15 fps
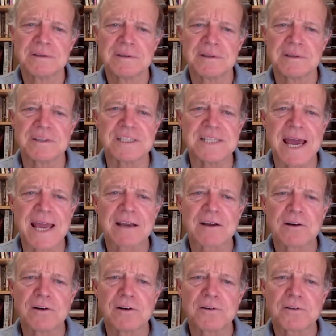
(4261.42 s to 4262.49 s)
in the
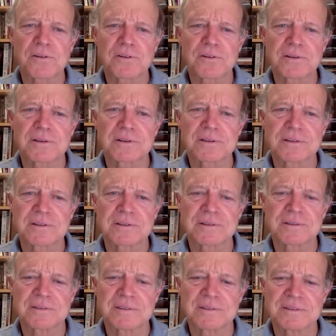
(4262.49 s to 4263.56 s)
dank earth,
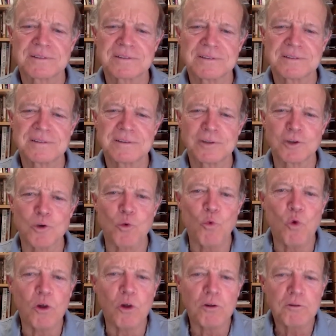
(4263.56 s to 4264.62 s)
the
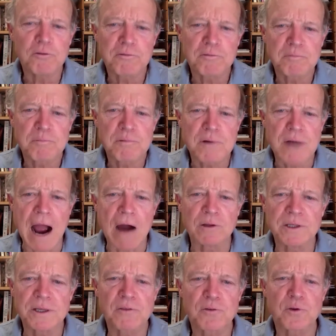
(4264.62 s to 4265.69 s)
wolf
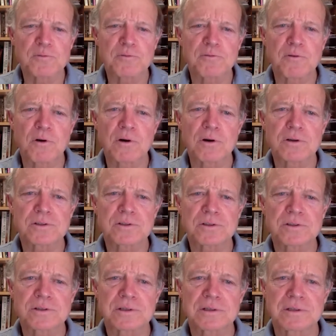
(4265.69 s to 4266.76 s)
prowling through the forest,